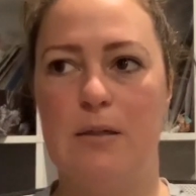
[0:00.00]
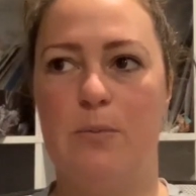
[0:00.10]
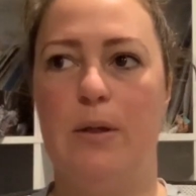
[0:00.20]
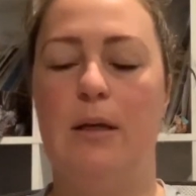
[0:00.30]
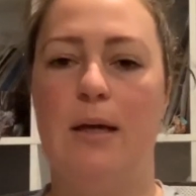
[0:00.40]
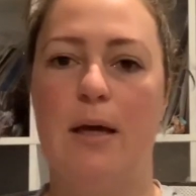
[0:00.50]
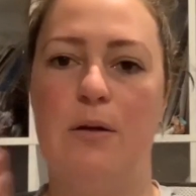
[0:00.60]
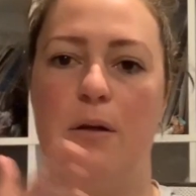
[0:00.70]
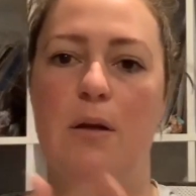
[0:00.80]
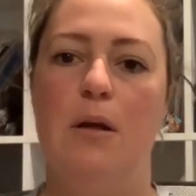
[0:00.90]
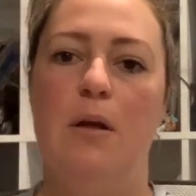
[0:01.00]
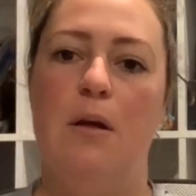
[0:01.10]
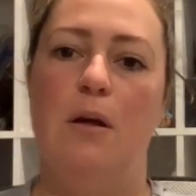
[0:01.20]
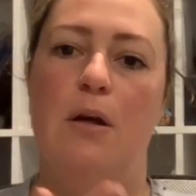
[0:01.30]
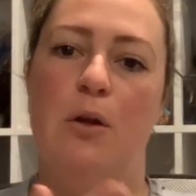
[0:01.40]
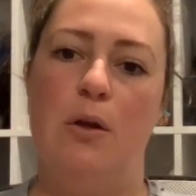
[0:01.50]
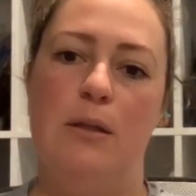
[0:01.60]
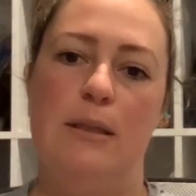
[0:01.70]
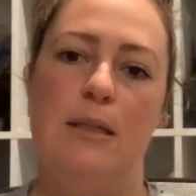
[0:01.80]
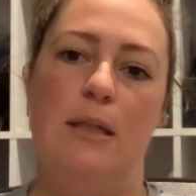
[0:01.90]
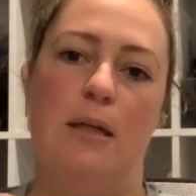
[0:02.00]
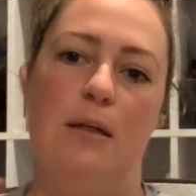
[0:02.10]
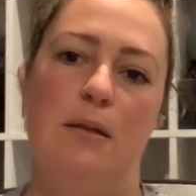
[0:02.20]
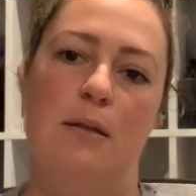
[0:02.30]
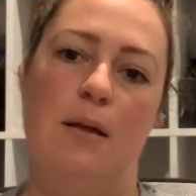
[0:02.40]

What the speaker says: because we had an early dinner,